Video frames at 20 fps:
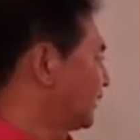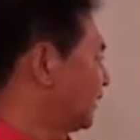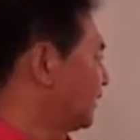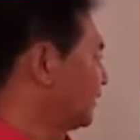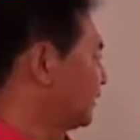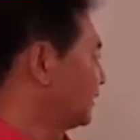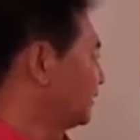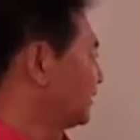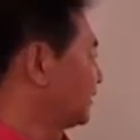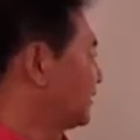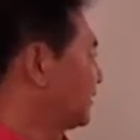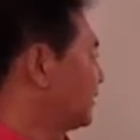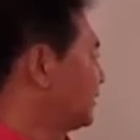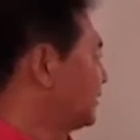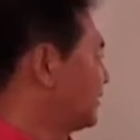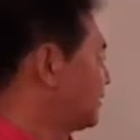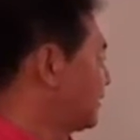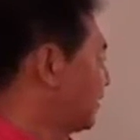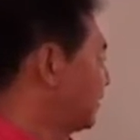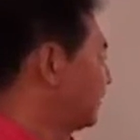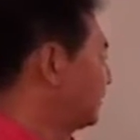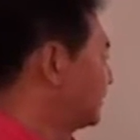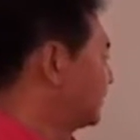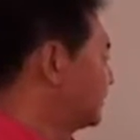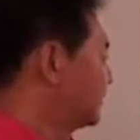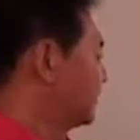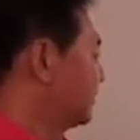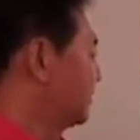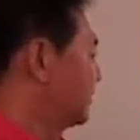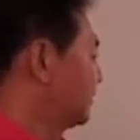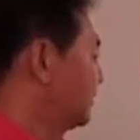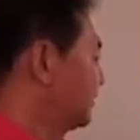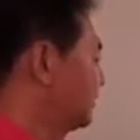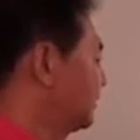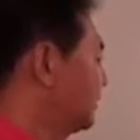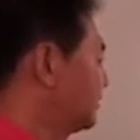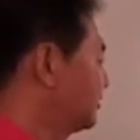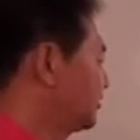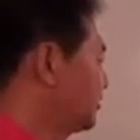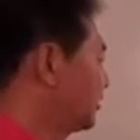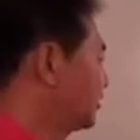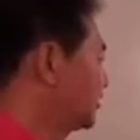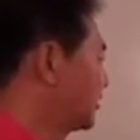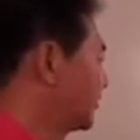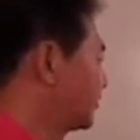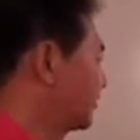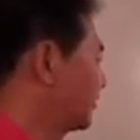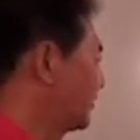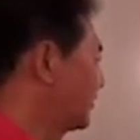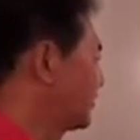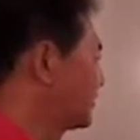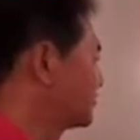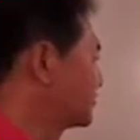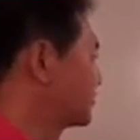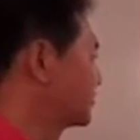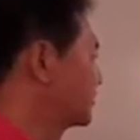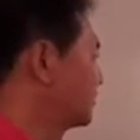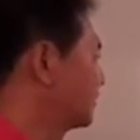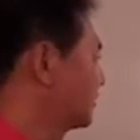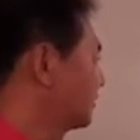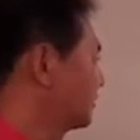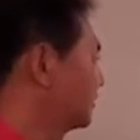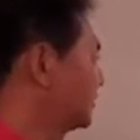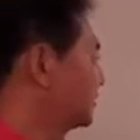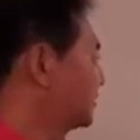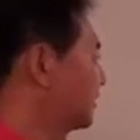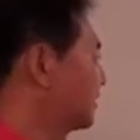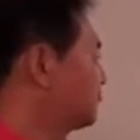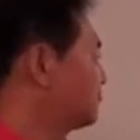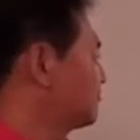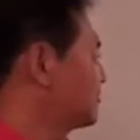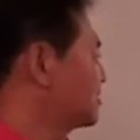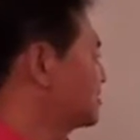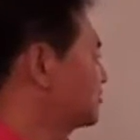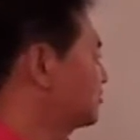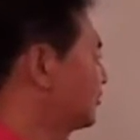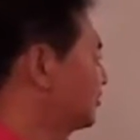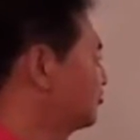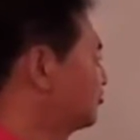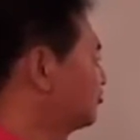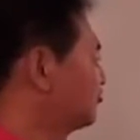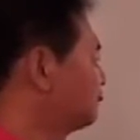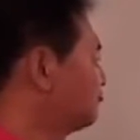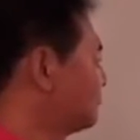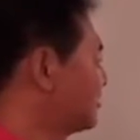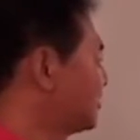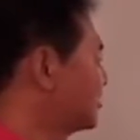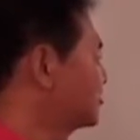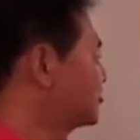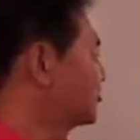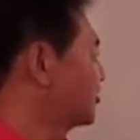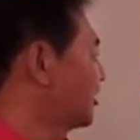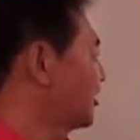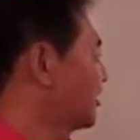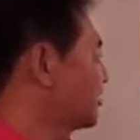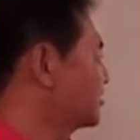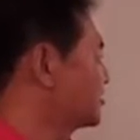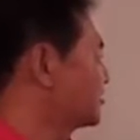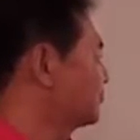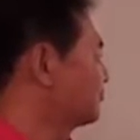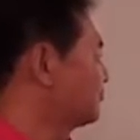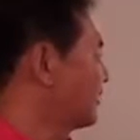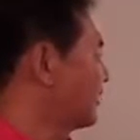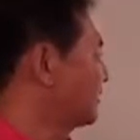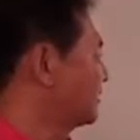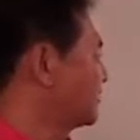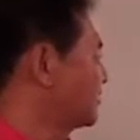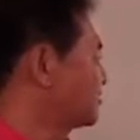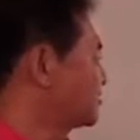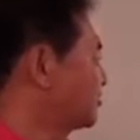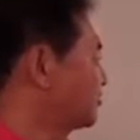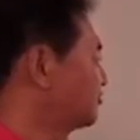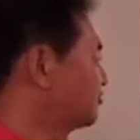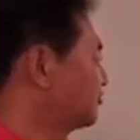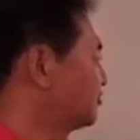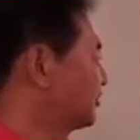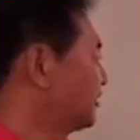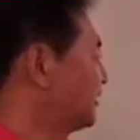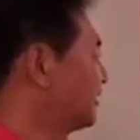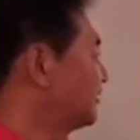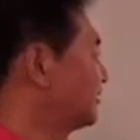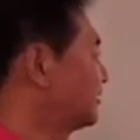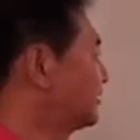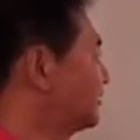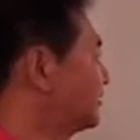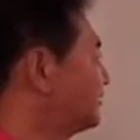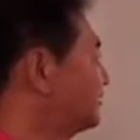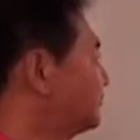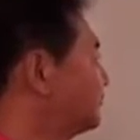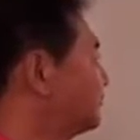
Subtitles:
And in general things, there must be too much as bad as a true leader.